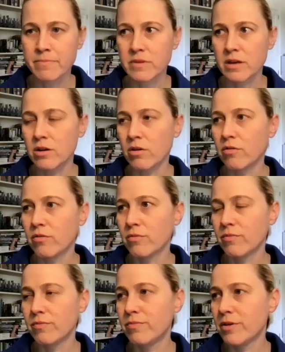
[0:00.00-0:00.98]
you know,
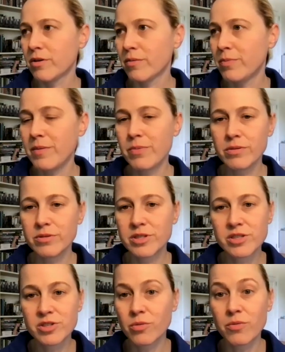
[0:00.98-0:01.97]
there are people who
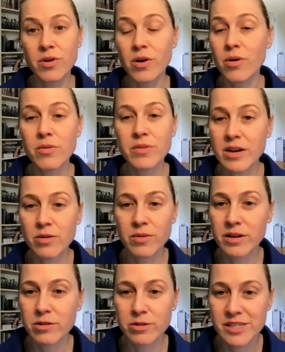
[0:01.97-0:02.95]
just don't know, they don't
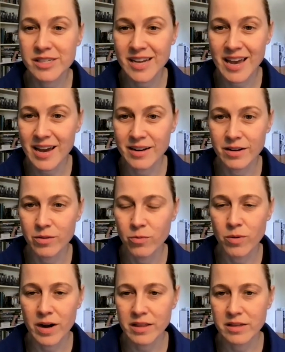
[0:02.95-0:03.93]
understand
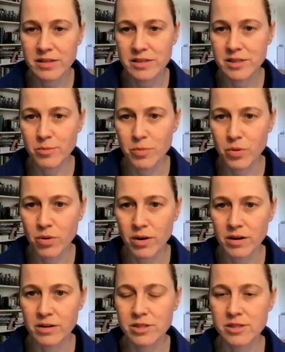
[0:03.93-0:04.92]
why this is
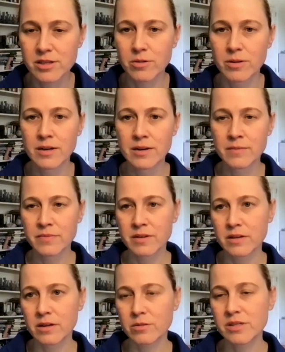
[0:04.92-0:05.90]
important. So,
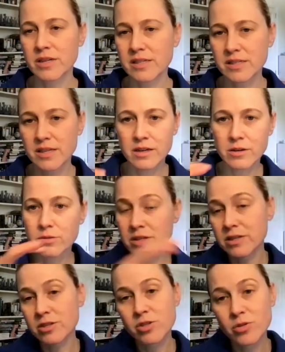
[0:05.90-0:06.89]
you know, SciSci goes
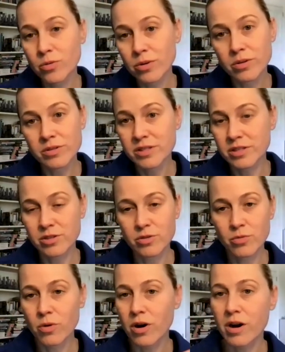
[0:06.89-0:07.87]
into schools to do
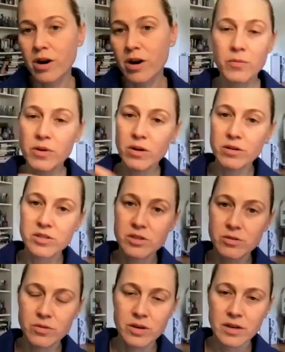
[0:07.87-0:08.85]
work, but we
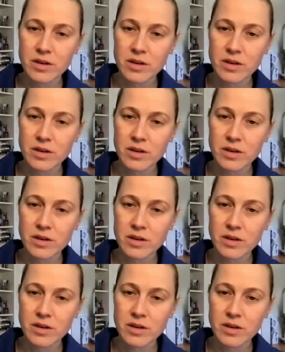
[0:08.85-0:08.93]
also